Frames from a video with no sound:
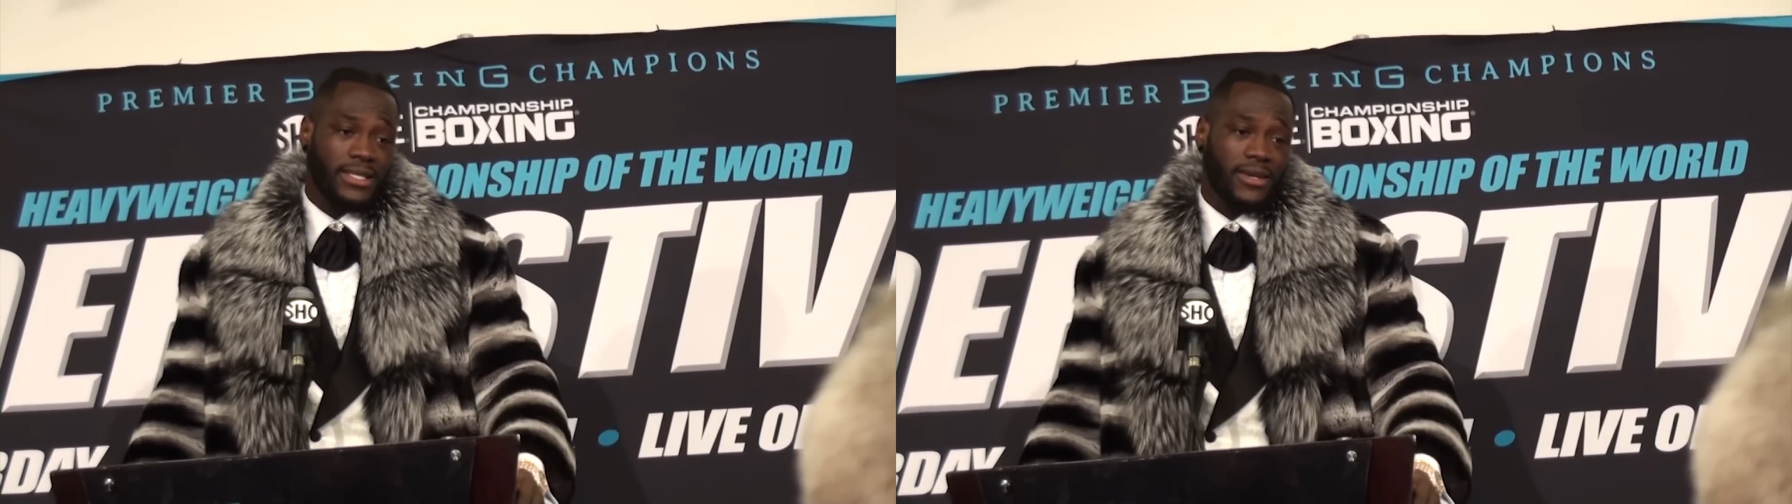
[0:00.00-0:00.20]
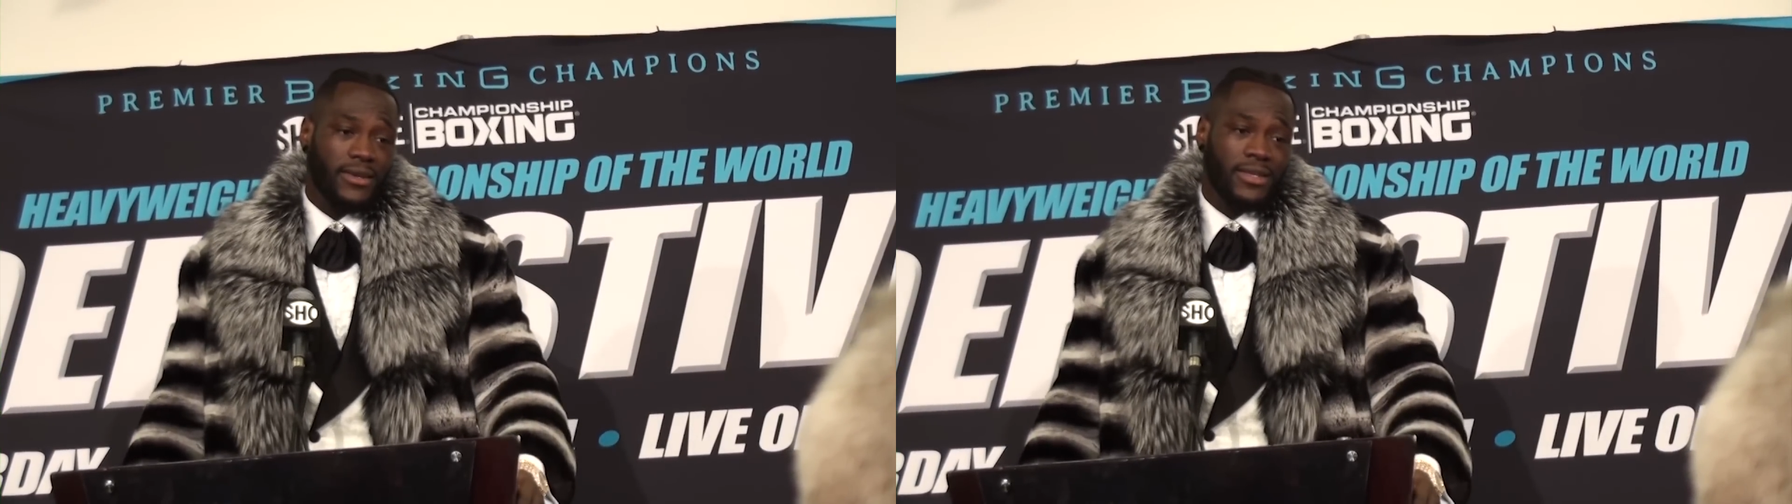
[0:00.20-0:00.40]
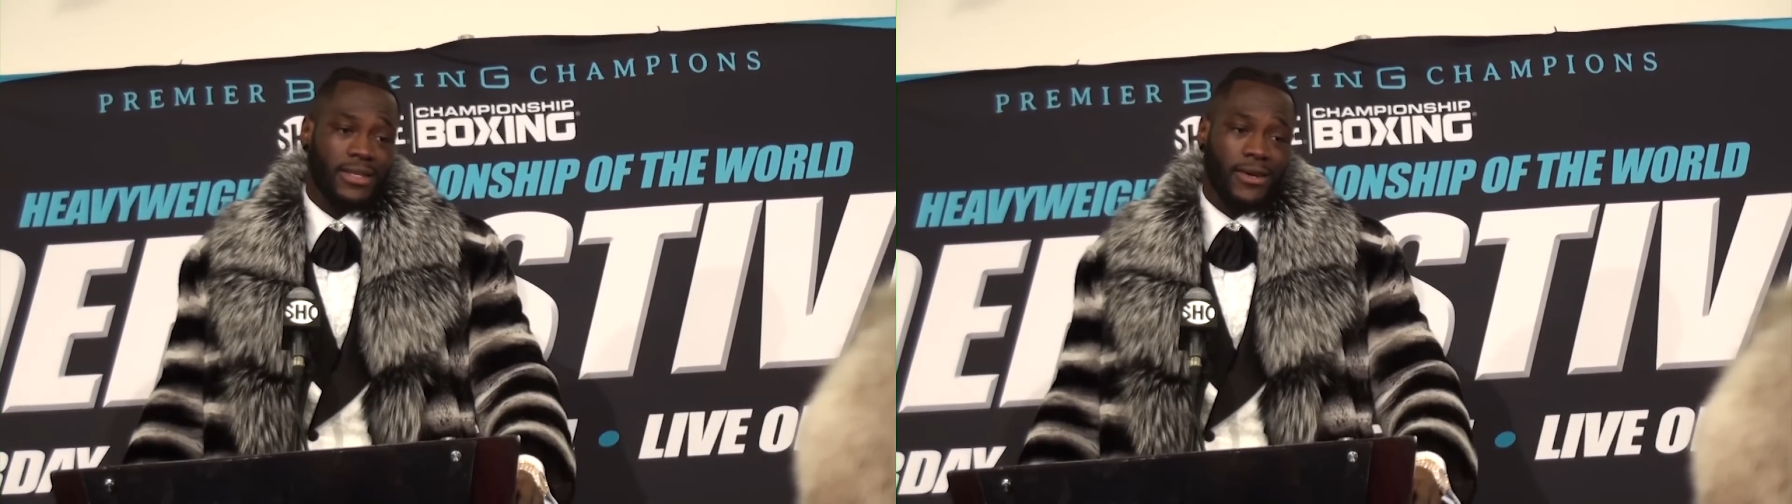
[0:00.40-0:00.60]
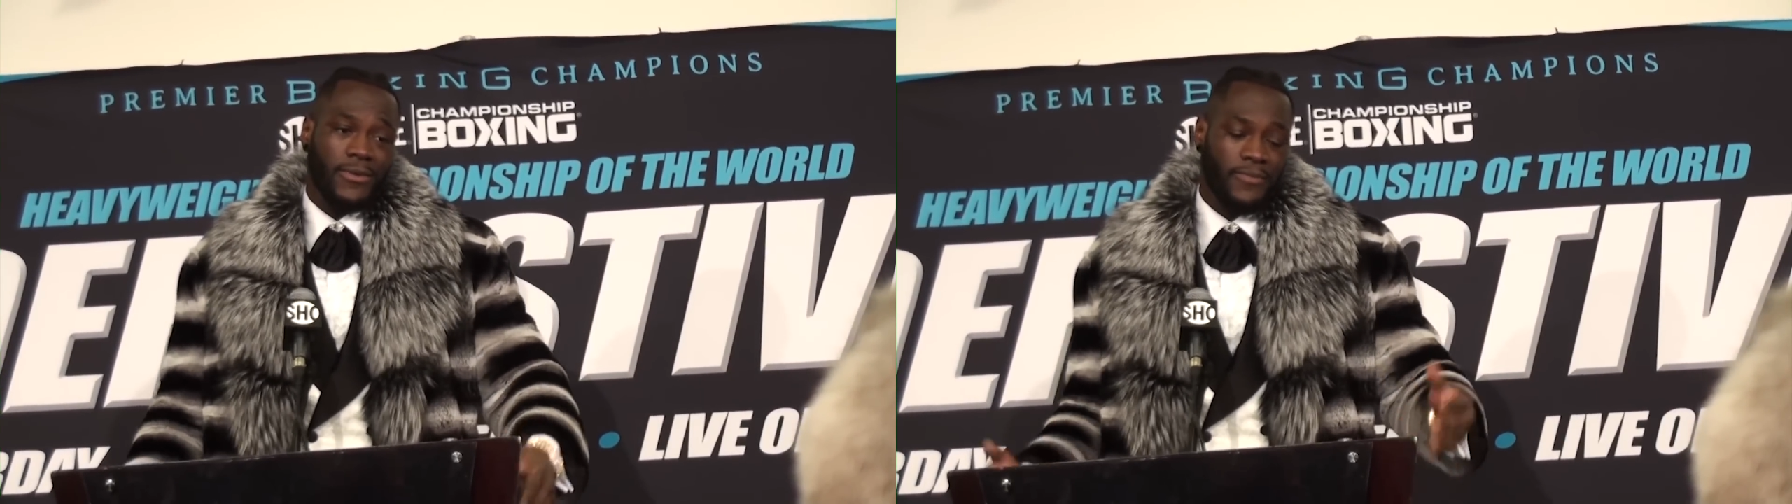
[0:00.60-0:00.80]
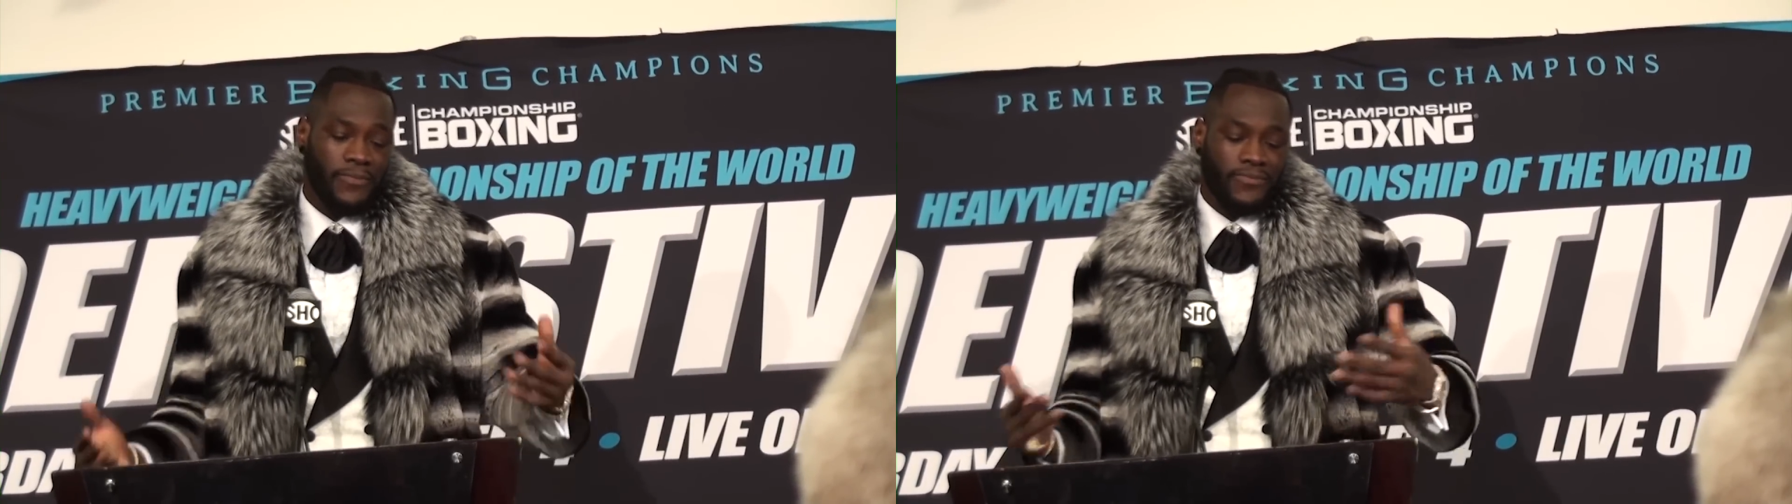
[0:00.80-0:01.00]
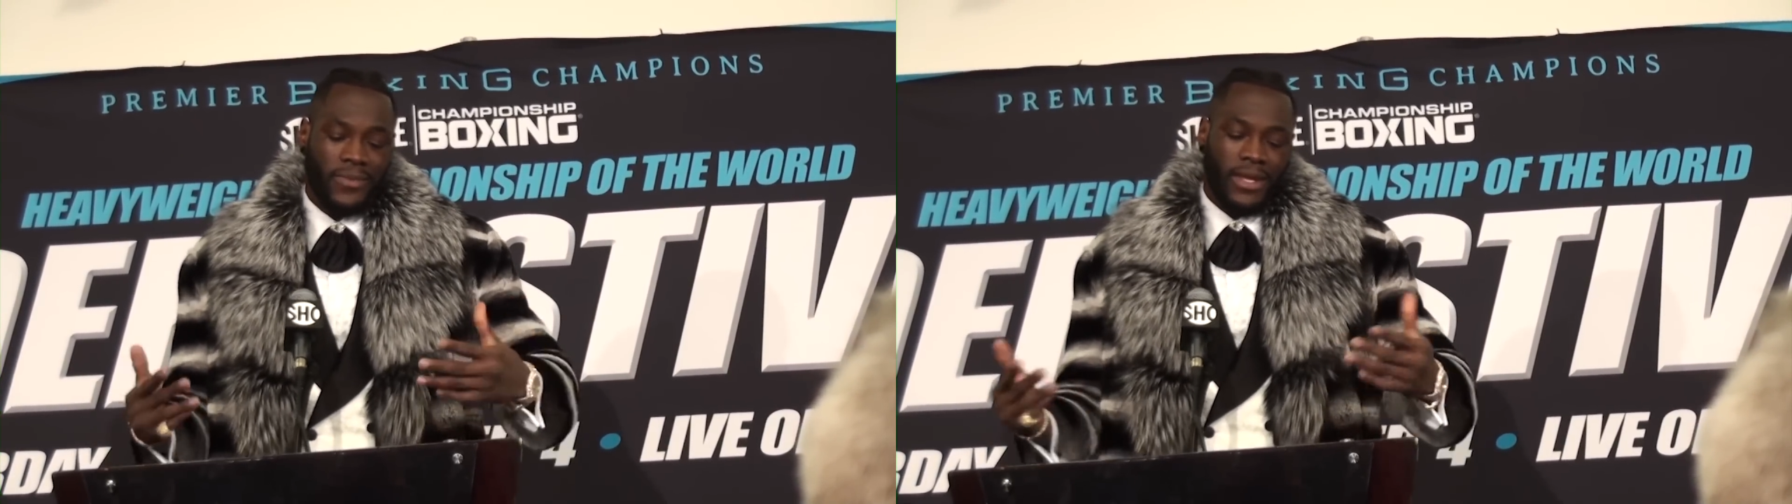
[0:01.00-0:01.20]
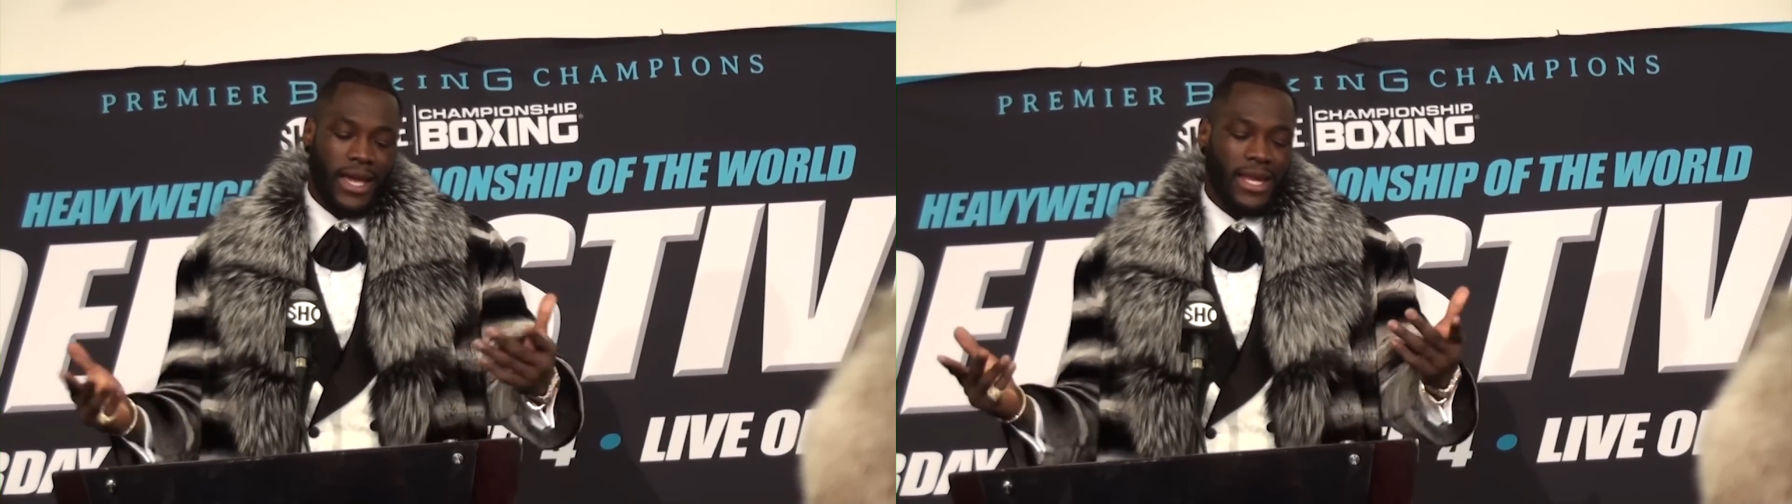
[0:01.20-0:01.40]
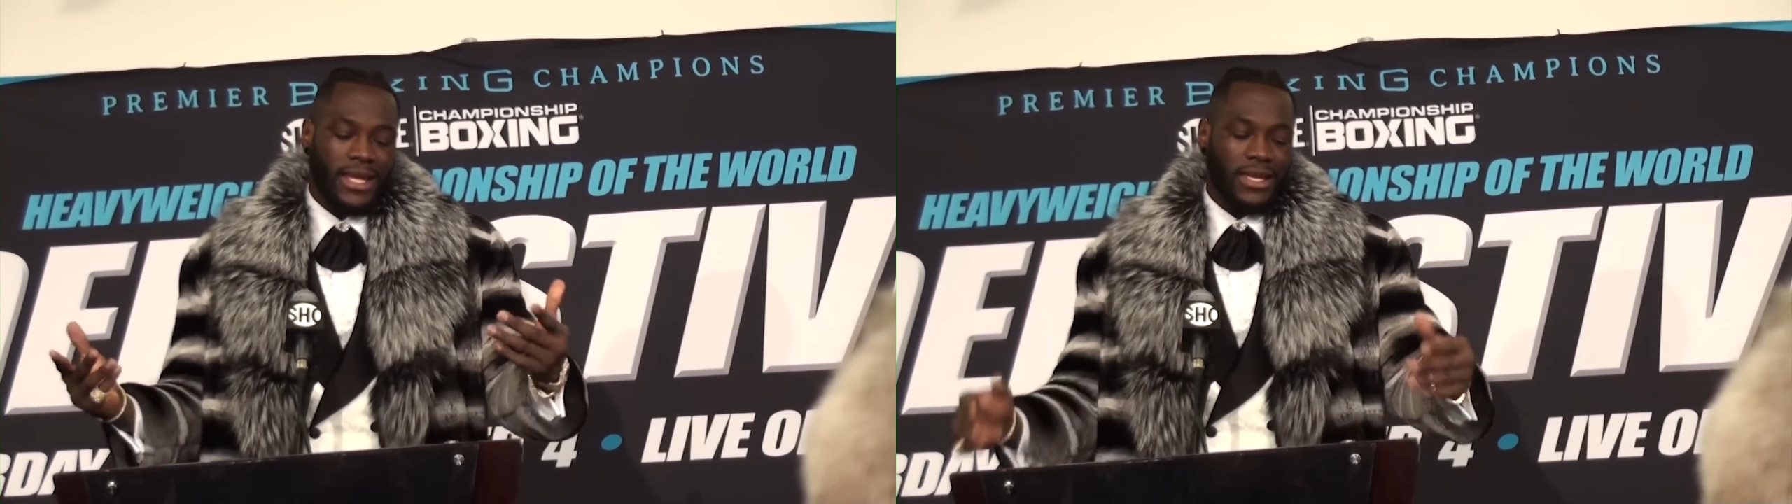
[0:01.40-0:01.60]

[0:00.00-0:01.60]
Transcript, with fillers: So you know, and